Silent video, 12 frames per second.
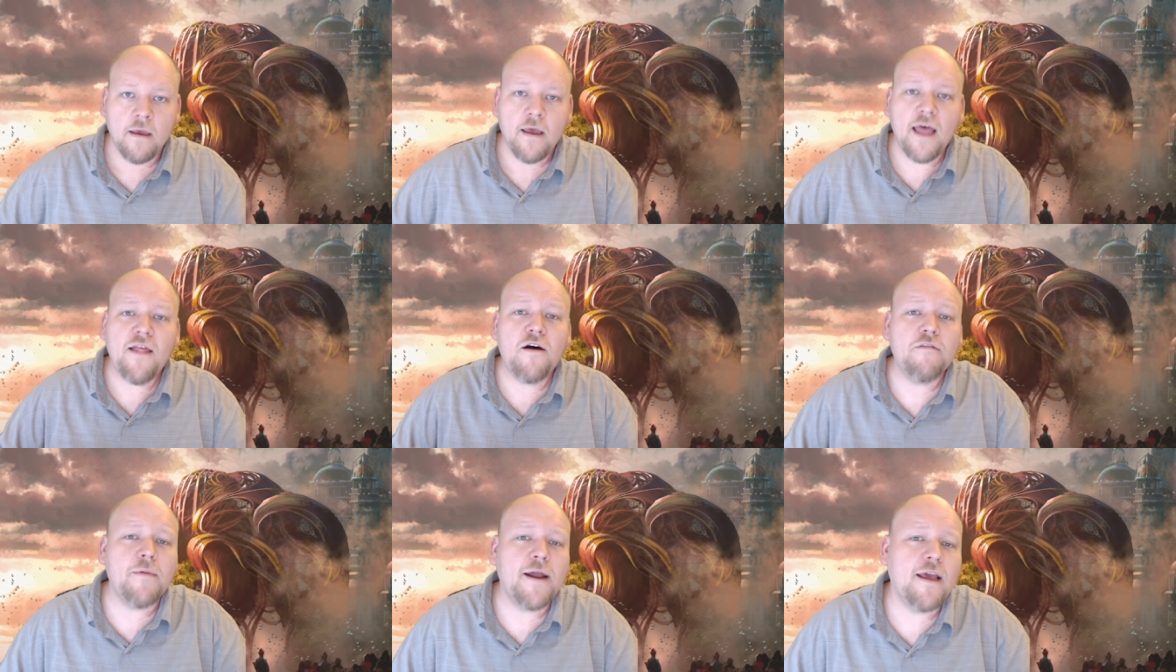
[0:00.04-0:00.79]
Hello
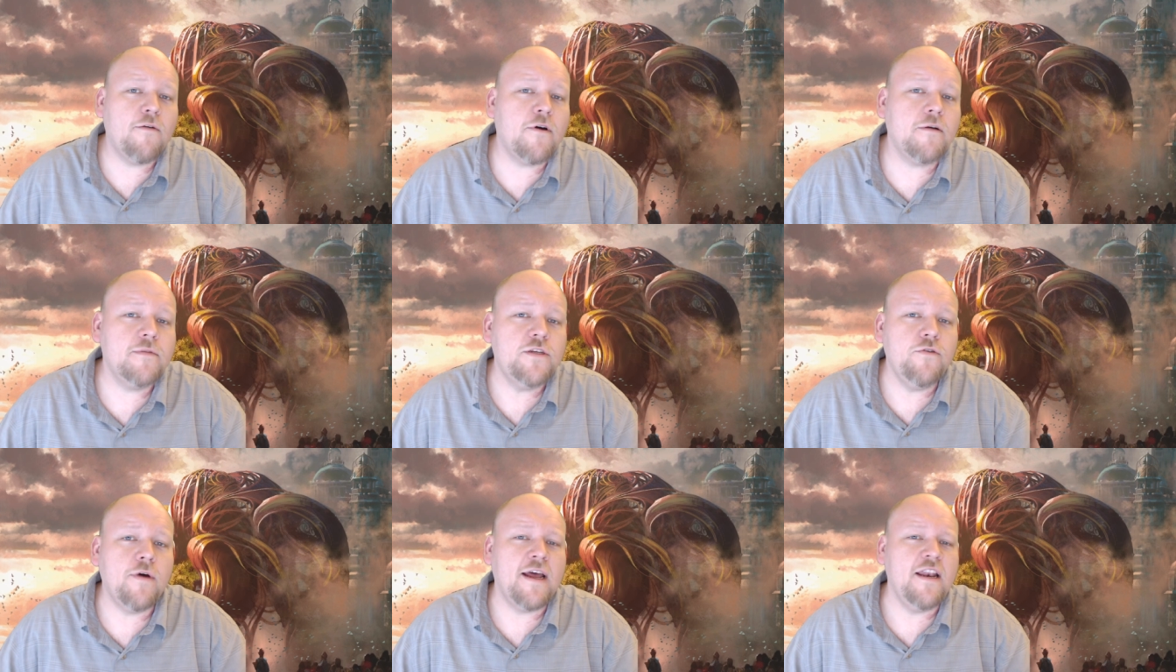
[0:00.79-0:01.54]
everybody and welcome
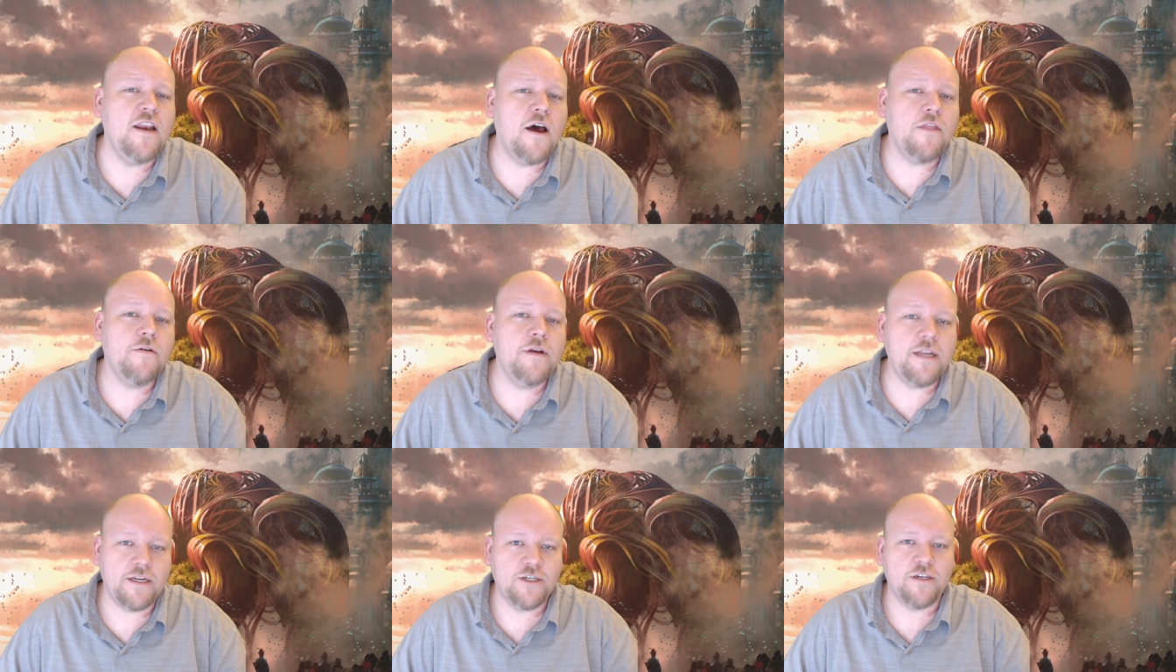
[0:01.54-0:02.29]
to another
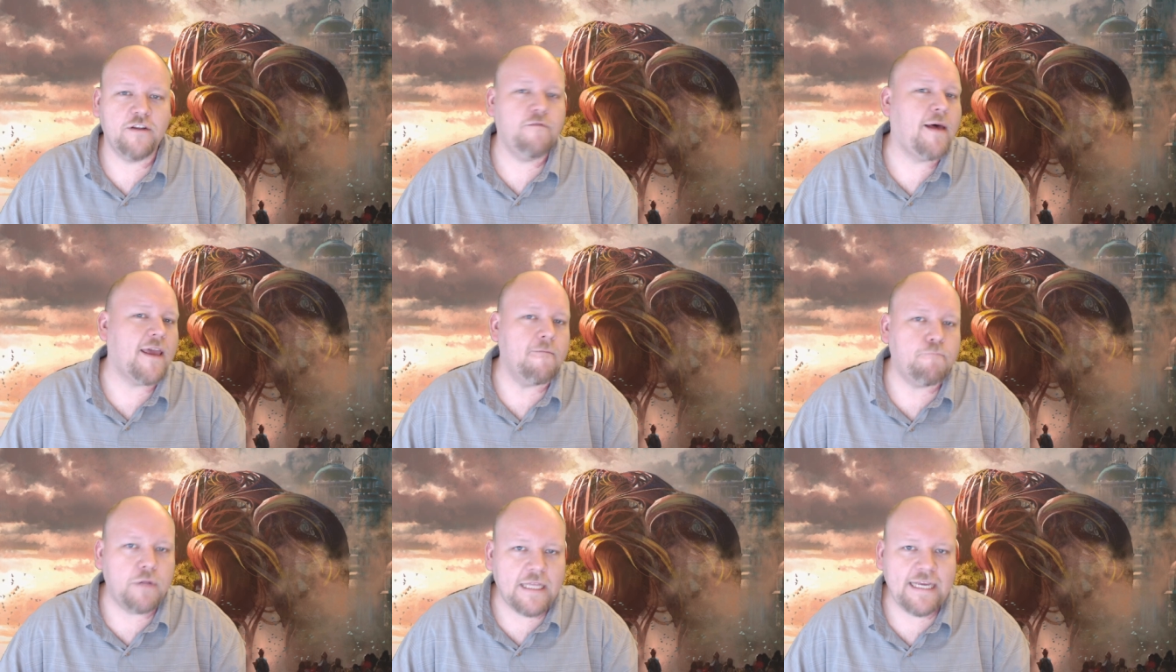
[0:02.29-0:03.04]
edition of my
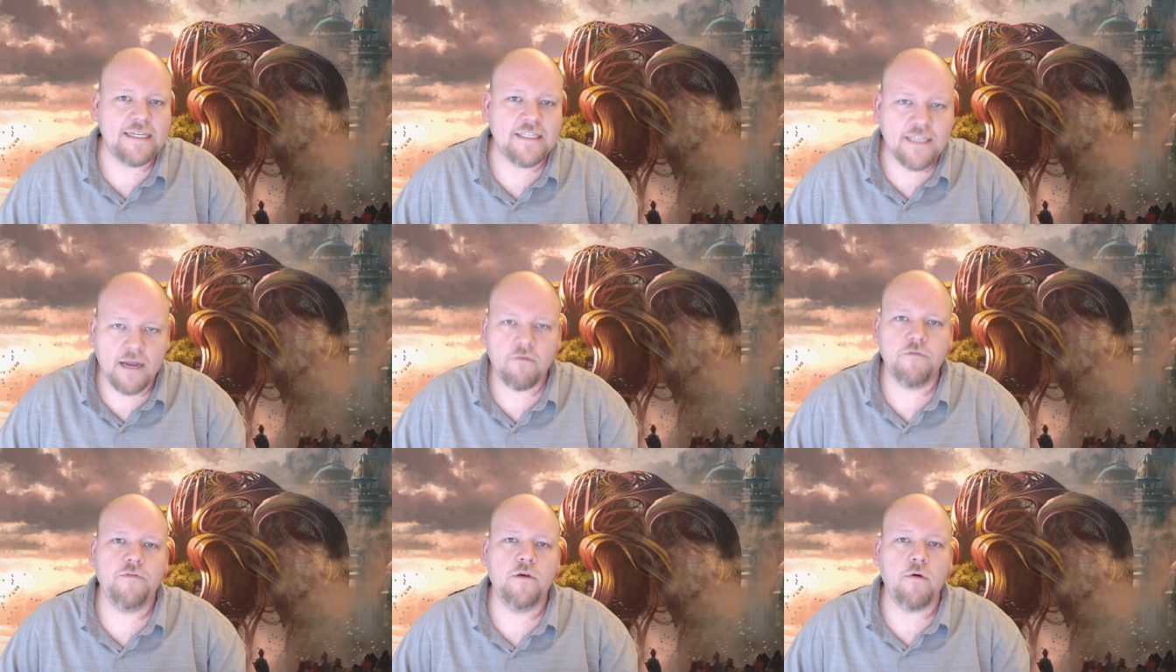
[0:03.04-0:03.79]
complete set
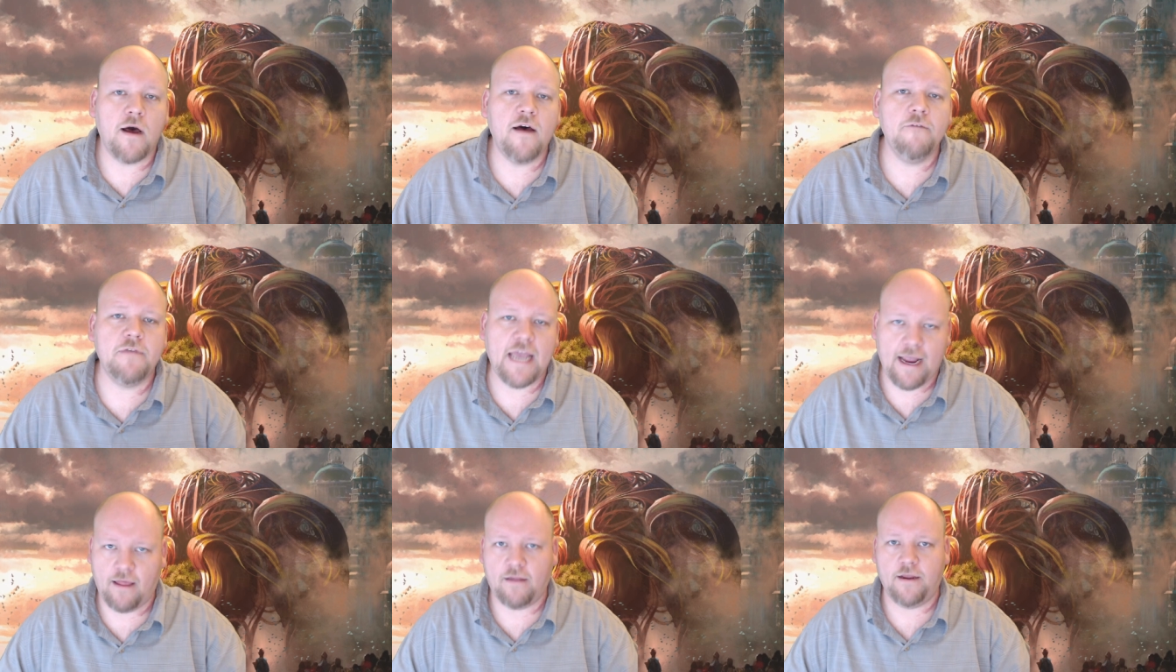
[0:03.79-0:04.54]
review of
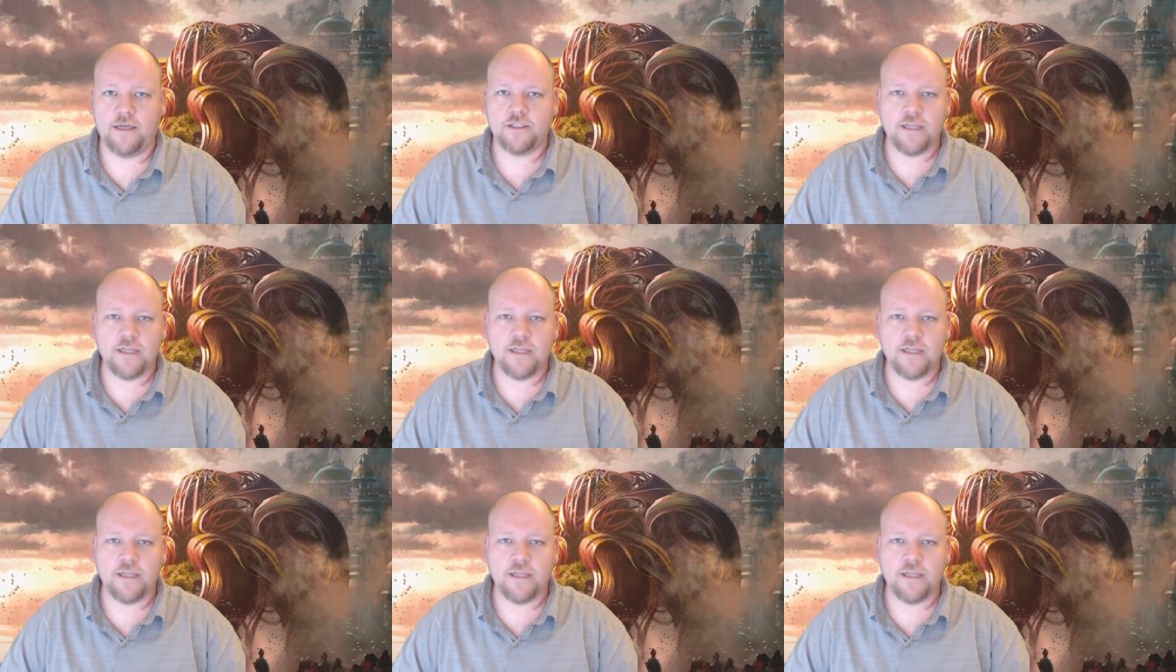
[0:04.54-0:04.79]
Kaladesh.